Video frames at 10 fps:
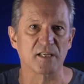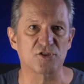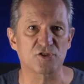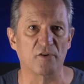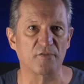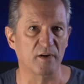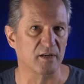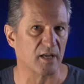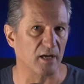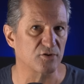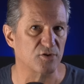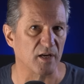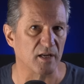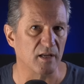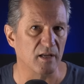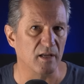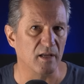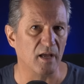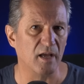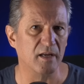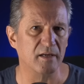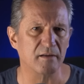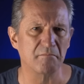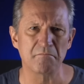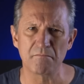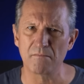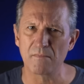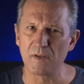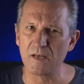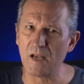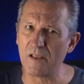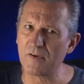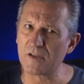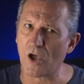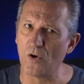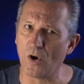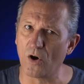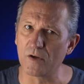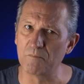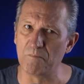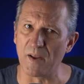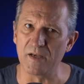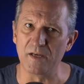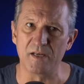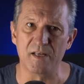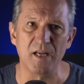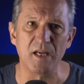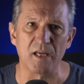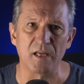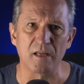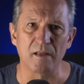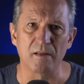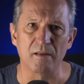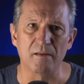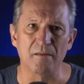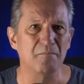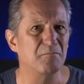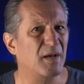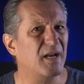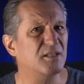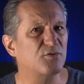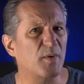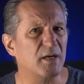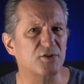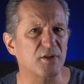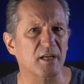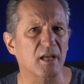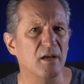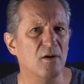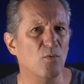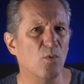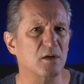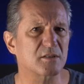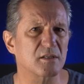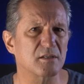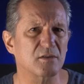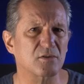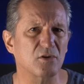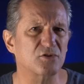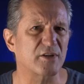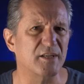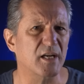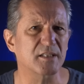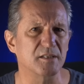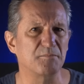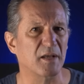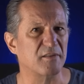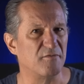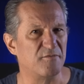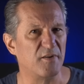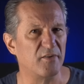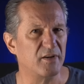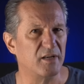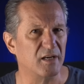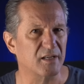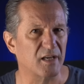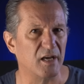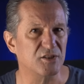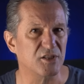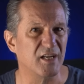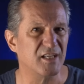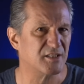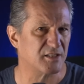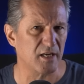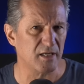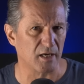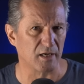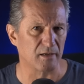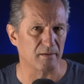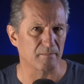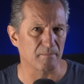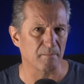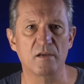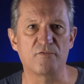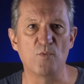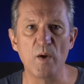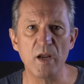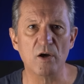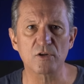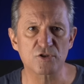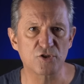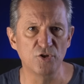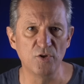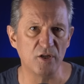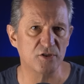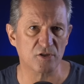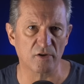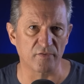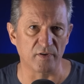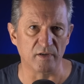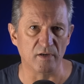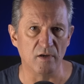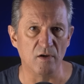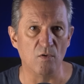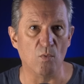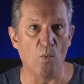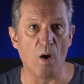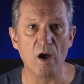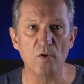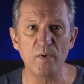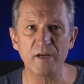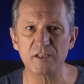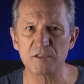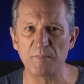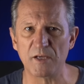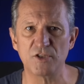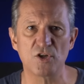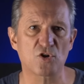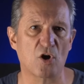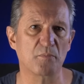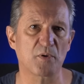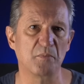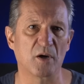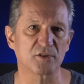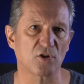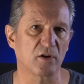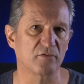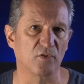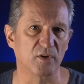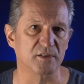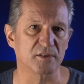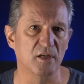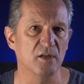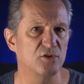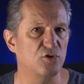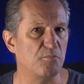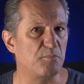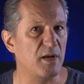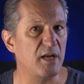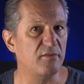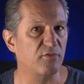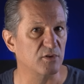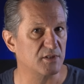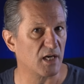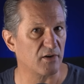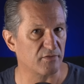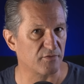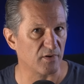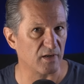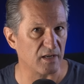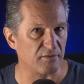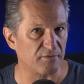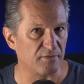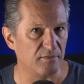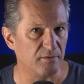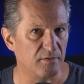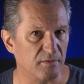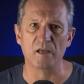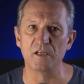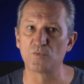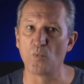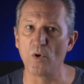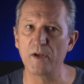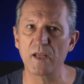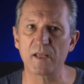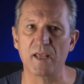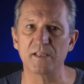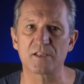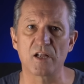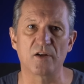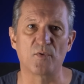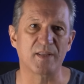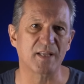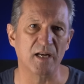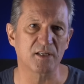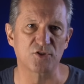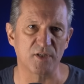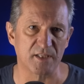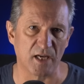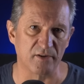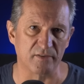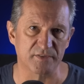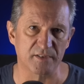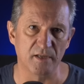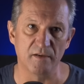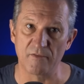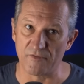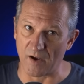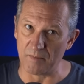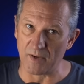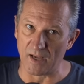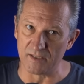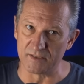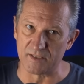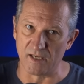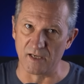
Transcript: sovereign country and never go on bended knee. But his rhetoric was contradicted by the very delegation he's sending. If we are truly sovereign, why are we dispatching compromised envoys to plead for tariff relief? His warning against retaliatory tariffs, framed as